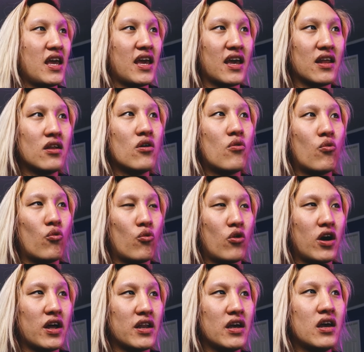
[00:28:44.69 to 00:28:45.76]
and
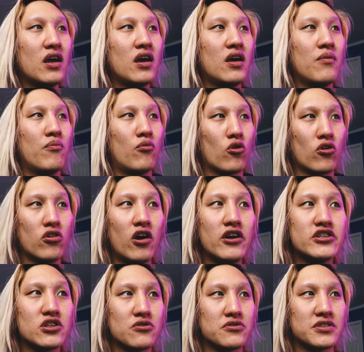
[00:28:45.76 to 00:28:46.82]
one more
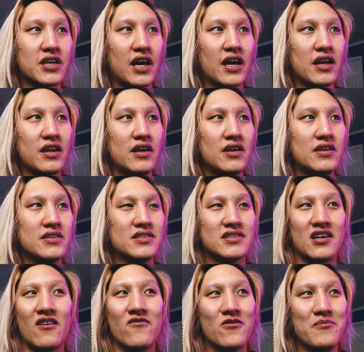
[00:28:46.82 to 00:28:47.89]
logical side.
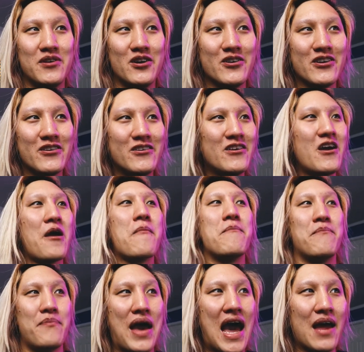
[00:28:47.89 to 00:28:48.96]
Sound familiar?
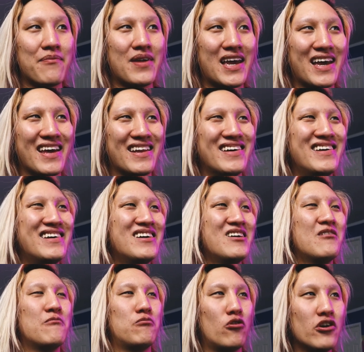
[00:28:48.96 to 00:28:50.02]
Batman.
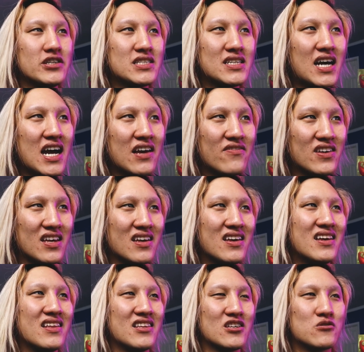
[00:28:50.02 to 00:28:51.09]
Poison
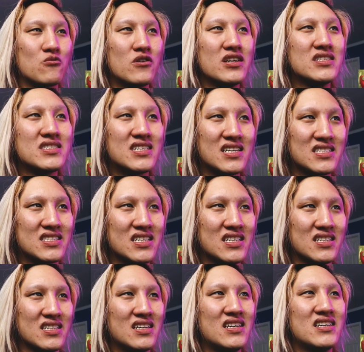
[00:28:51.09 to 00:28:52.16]
Ivy. This one is
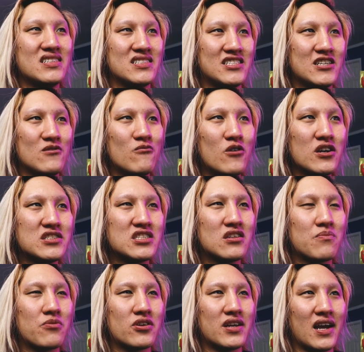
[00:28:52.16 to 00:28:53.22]
distant. She wants
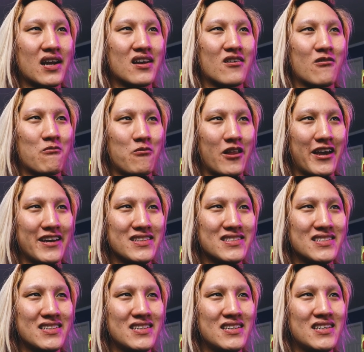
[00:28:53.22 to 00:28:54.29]
to protect her
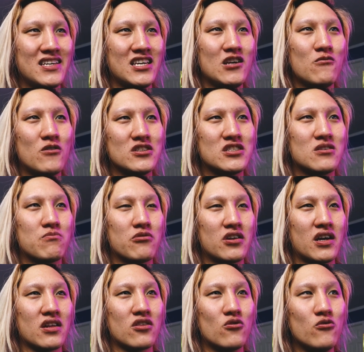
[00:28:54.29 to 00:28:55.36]
plants. He wants to
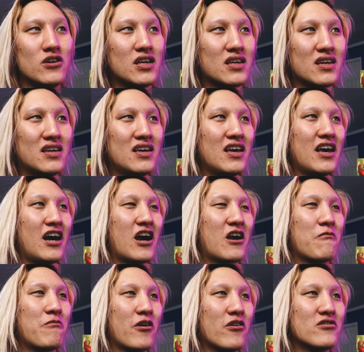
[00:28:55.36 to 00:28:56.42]
protect the weak. A
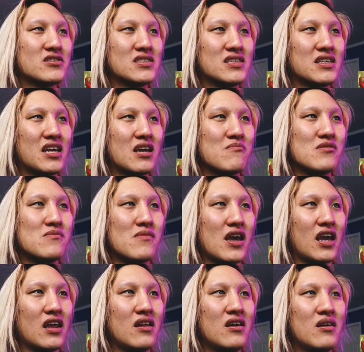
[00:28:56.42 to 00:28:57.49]
comparison can be
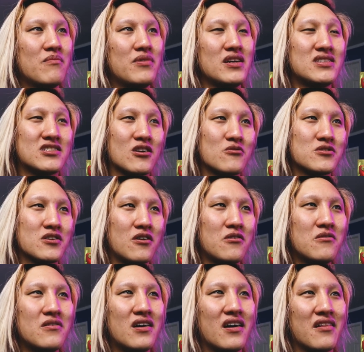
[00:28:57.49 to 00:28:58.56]
made, but it's
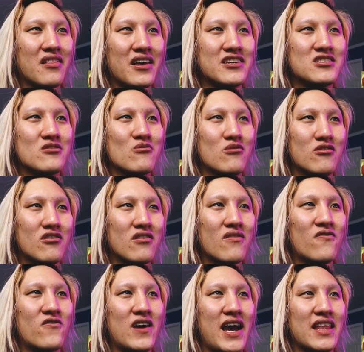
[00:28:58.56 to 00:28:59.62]
so-so unless you
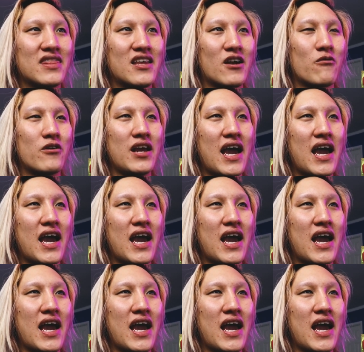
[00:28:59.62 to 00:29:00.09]
look at their